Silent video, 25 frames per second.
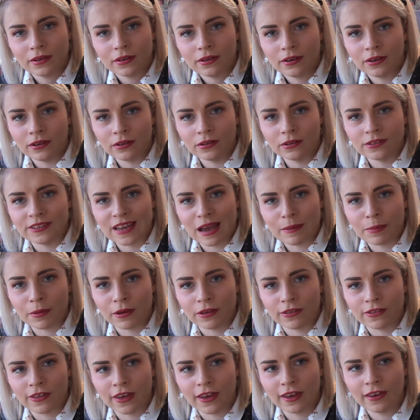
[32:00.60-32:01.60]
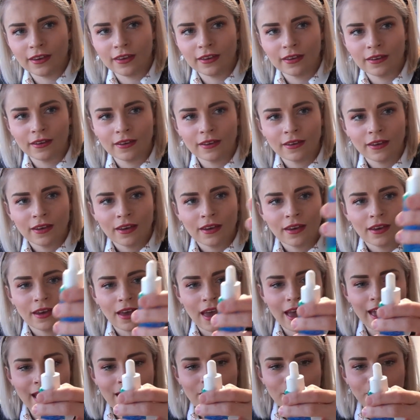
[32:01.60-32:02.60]
little dabber thing.
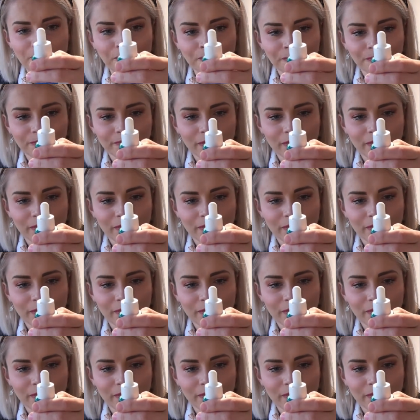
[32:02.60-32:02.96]
And